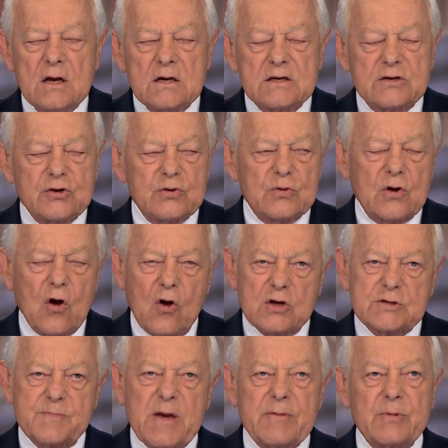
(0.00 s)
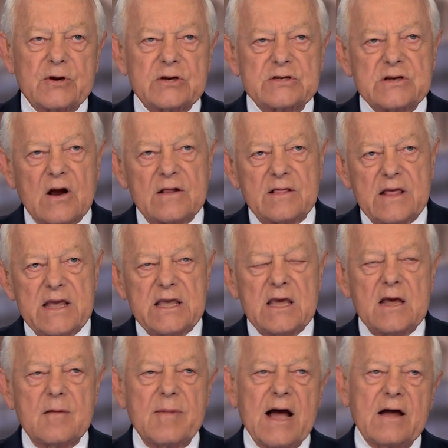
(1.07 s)
to cause people to start
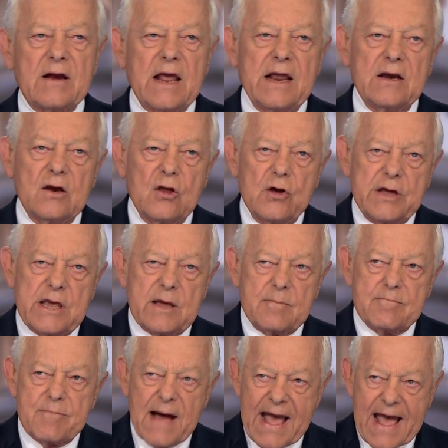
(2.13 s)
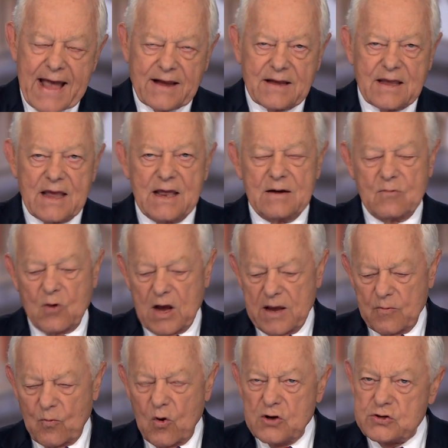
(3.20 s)
thinking about and looking back. And
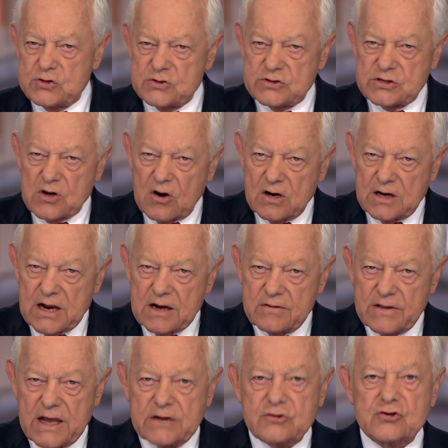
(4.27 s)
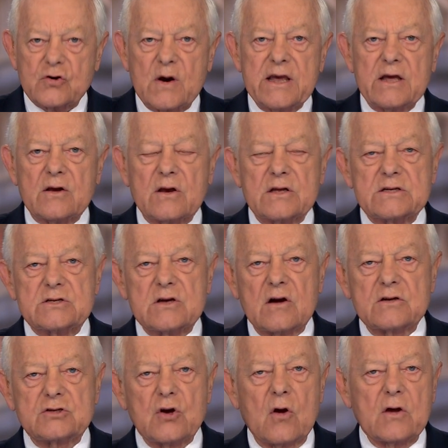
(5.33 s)
once you start down that trail and
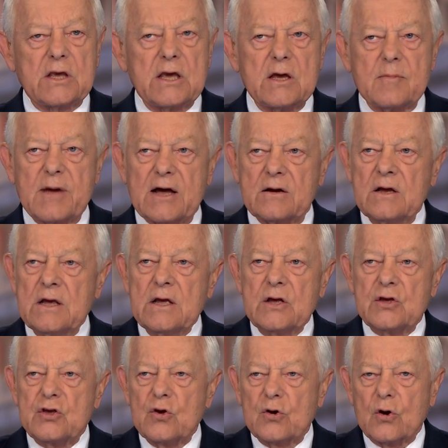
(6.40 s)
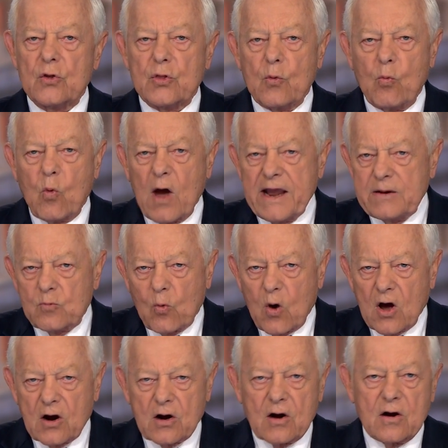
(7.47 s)
start talking about, you know, the
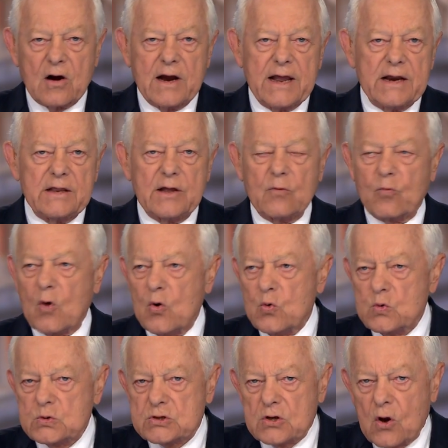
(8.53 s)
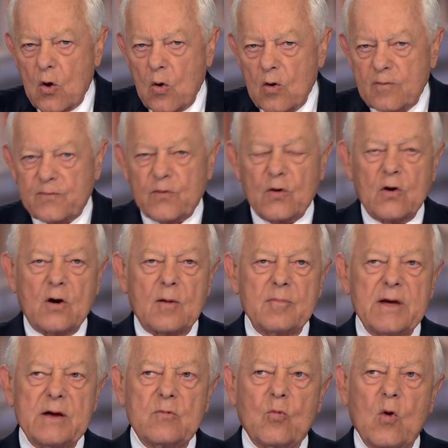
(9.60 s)
Whitewater and the Rose Law Firm
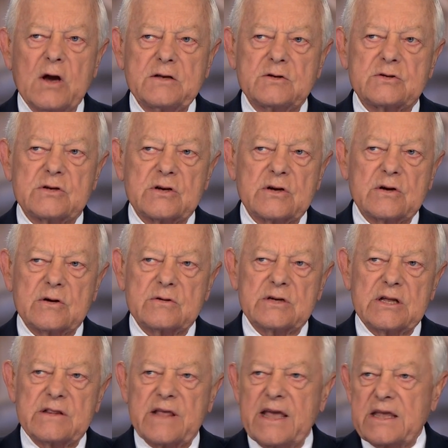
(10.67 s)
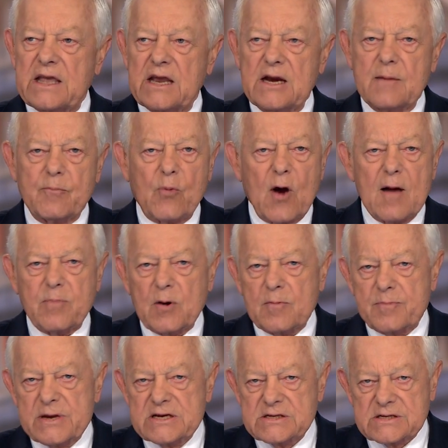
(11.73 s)
and what did they get improper
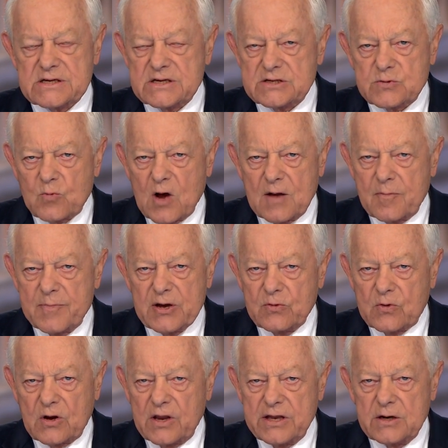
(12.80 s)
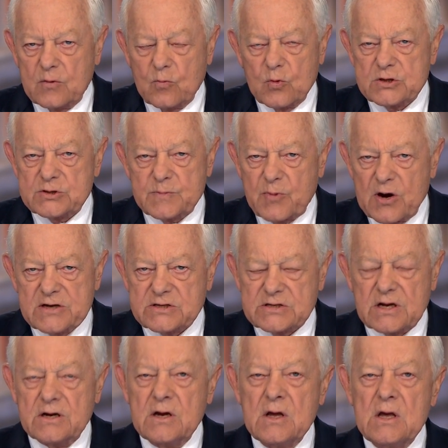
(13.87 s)
business while Bill Clinton was
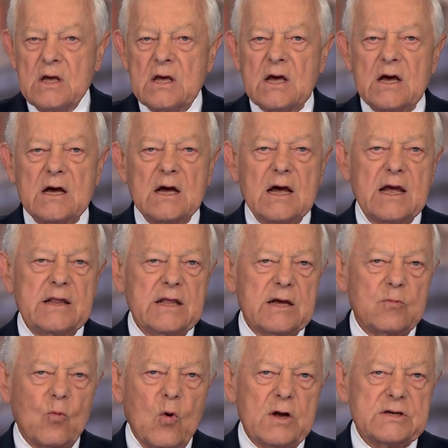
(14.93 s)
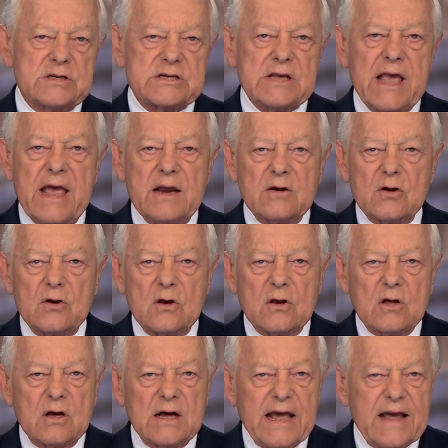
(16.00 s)
president, and then one
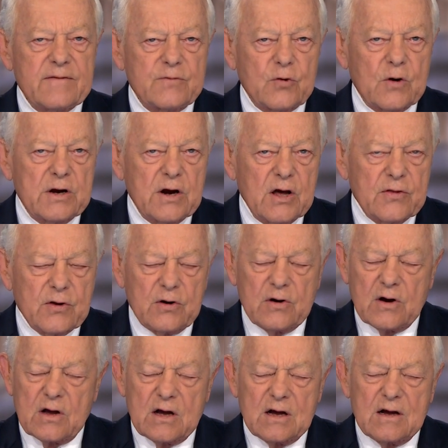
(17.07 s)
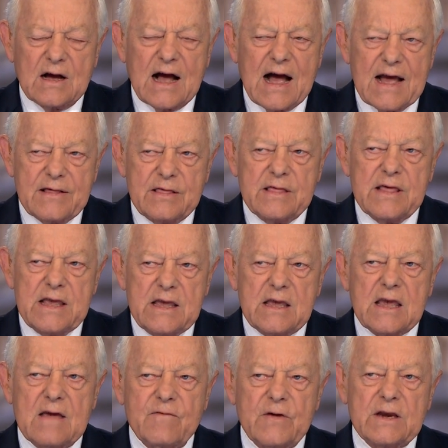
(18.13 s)
scandal after another, I
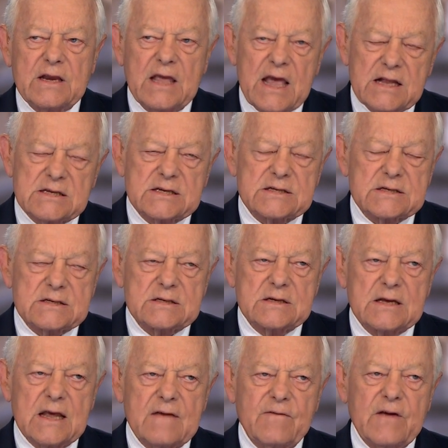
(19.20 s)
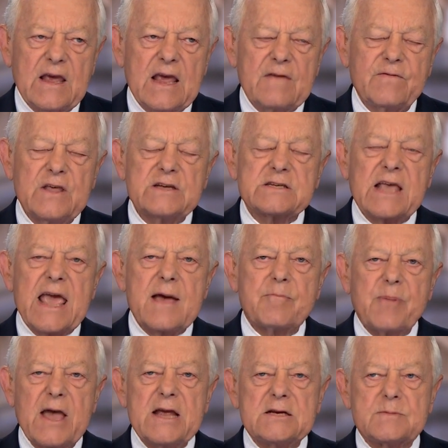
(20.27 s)
think if it gets... If this
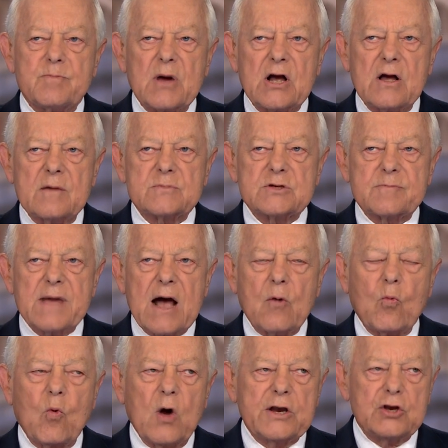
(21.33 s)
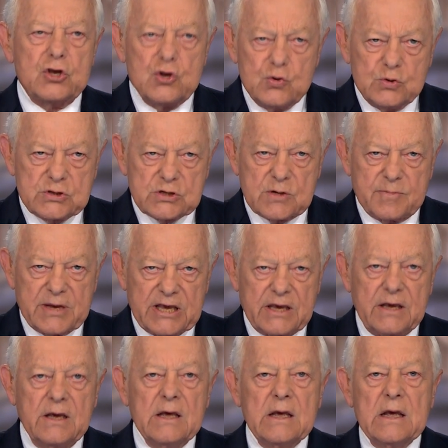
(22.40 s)
campaign becomes about what used to
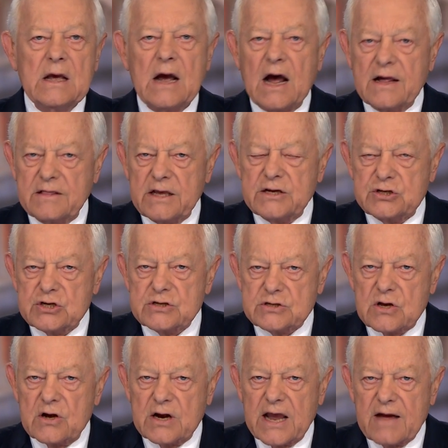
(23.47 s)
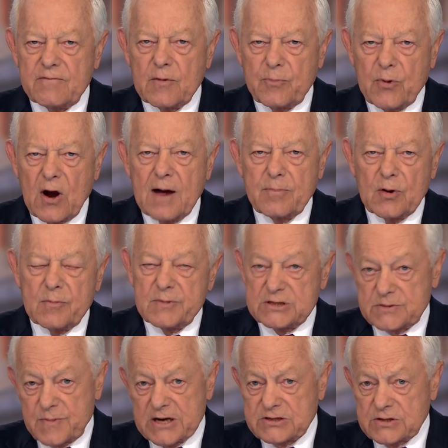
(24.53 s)
be, I think she's going to have a problem,
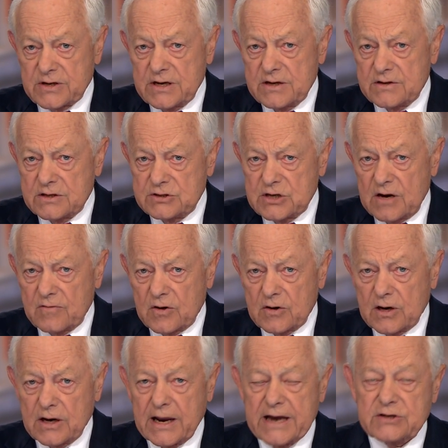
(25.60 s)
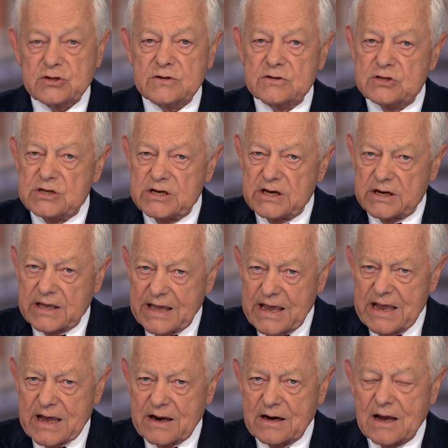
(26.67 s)
especially in the general election. She,
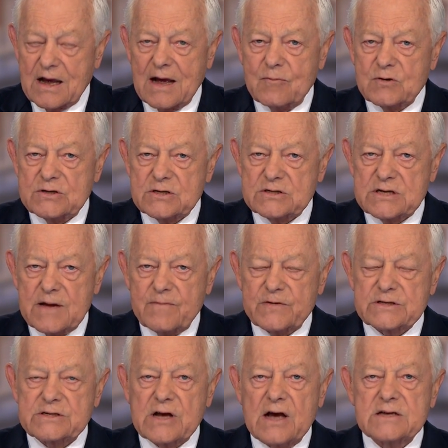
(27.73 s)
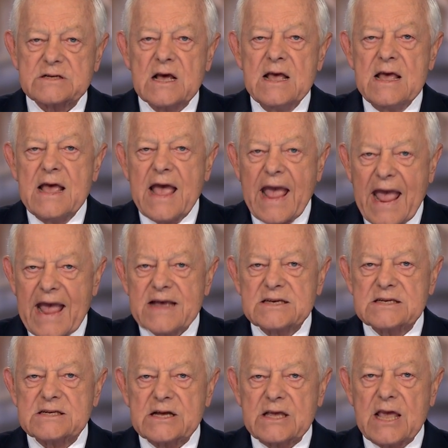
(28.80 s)
again, I would just emphasize,
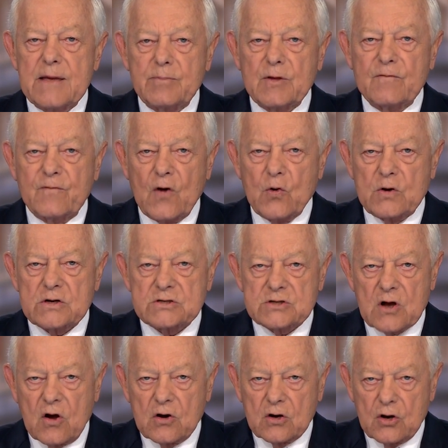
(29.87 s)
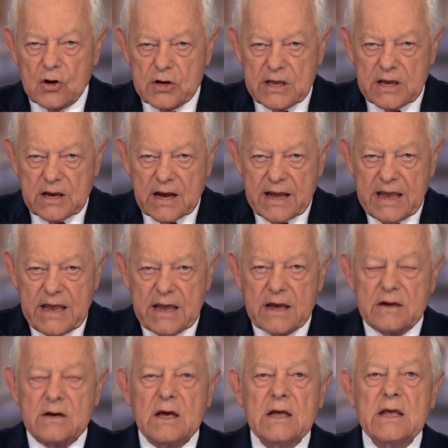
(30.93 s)
has to keep the focus on looking ahead,